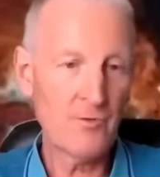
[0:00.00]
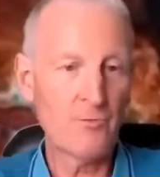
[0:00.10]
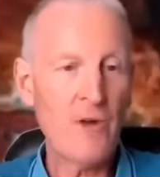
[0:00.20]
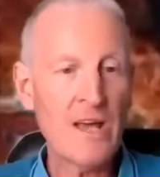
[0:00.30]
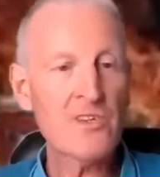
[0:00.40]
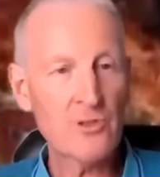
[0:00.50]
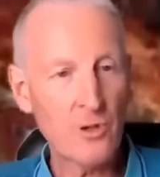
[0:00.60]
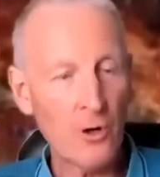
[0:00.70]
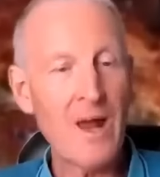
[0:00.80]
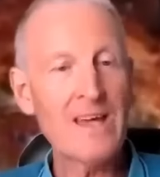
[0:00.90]

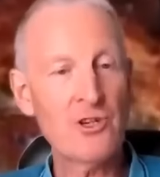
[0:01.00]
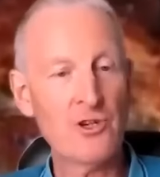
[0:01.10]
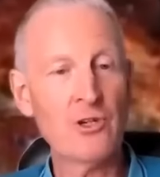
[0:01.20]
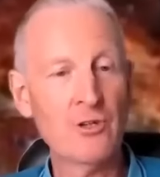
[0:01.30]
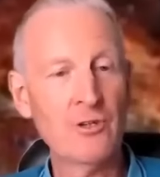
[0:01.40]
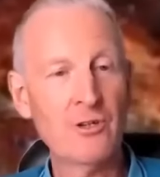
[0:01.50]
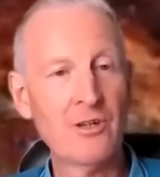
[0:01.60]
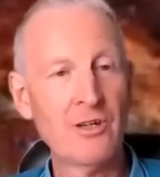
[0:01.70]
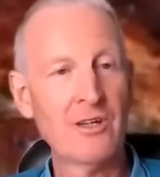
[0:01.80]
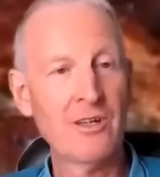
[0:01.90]
Restoration
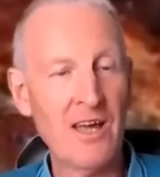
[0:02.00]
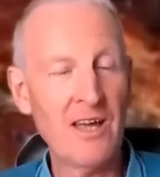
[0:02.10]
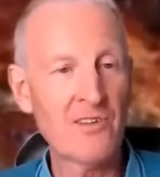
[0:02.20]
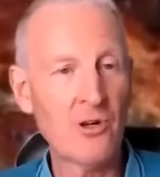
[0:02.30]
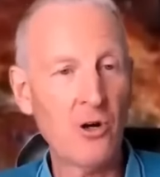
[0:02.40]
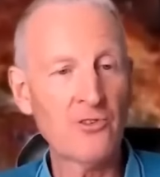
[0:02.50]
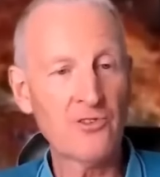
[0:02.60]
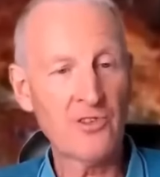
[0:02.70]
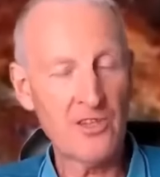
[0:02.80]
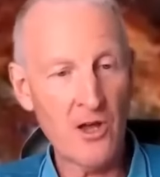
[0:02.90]
is God's
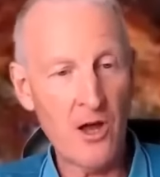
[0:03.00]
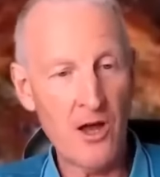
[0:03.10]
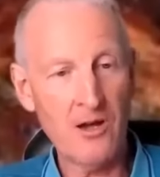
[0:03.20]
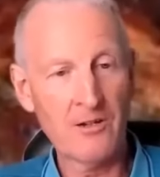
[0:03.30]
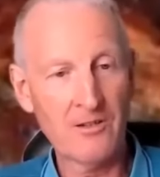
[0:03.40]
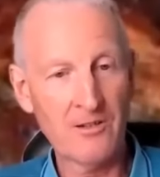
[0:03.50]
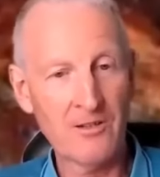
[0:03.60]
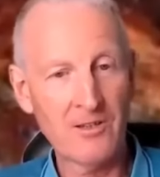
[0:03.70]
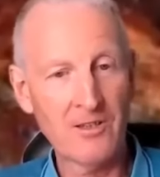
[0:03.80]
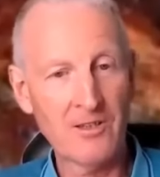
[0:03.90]
desire.
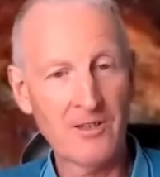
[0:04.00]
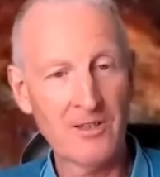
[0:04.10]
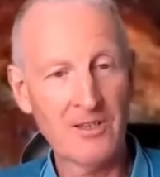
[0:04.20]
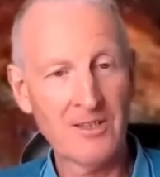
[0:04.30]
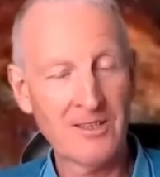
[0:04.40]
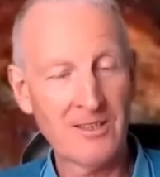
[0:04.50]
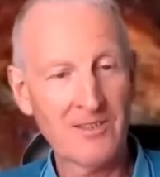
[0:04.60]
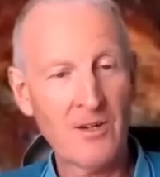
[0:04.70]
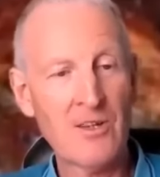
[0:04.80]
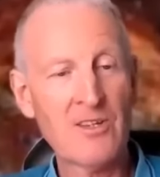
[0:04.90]

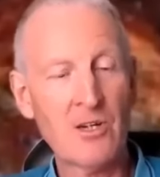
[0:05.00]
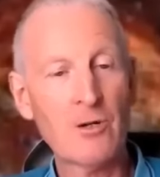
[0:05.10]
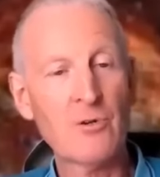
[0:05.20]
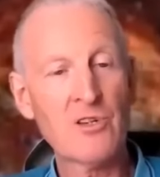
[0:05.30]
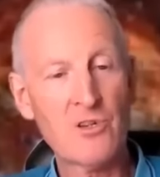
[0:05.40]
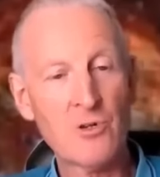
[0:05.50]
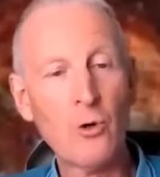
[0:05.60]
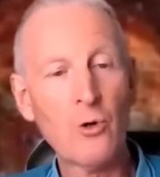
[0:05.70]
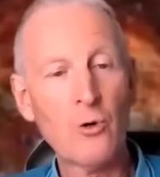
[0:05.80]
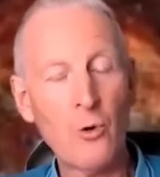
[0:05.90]
So he's going to
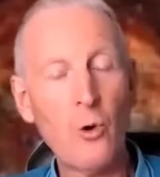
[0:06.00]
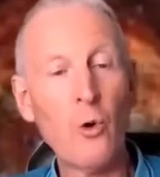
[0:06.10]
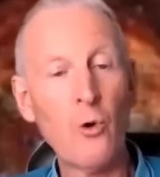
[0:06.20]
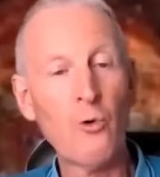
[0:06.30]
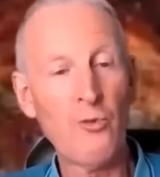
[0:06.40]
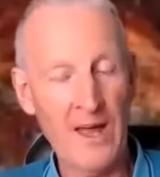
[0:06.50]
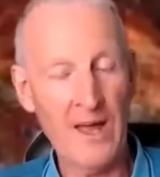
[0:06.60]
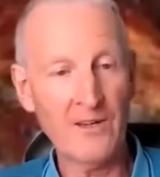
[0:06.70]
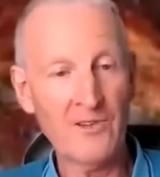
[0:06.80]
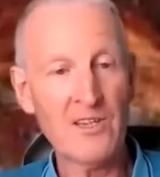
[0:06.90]
restore all
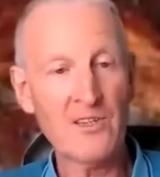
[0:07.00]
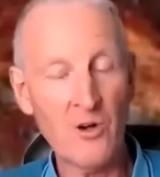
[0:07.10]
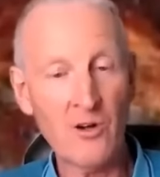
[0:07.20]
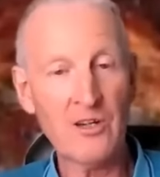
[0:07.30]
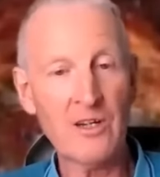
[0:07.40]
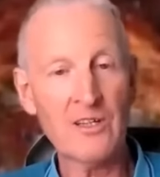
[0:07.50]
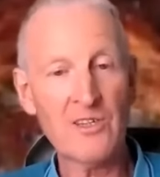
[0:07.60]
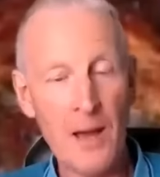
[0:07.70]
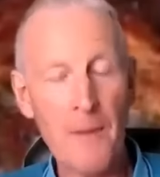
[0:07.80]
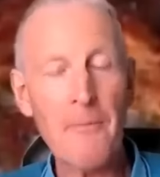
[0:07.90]
things. He's not going to
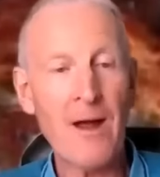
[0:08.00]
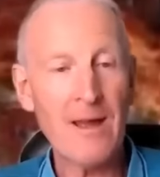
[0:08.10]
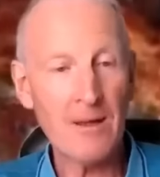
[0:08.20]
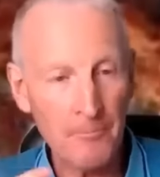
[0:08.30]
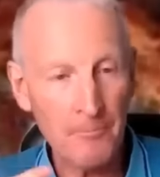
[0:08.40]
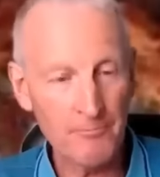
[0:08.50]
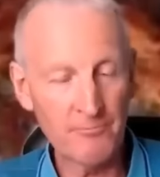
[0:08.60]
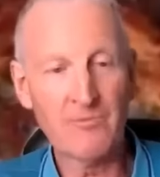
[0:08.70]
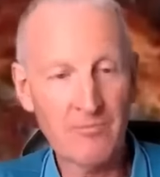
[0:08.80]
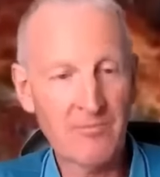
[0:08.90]
separate and
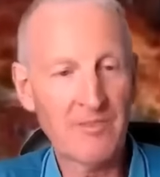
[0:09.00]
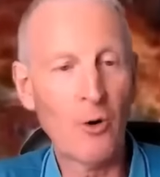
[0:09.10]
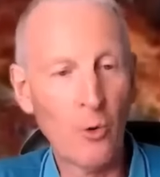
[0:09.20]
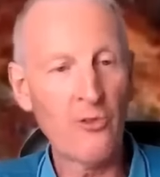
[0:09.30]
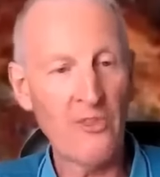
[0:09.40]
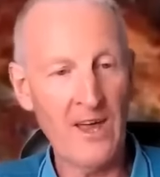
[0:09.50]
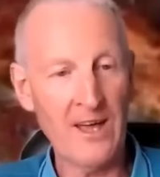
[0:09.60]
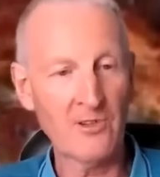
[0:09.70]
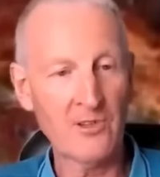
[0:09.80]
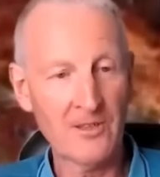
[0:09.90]
all
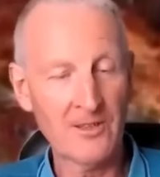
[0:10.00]
things.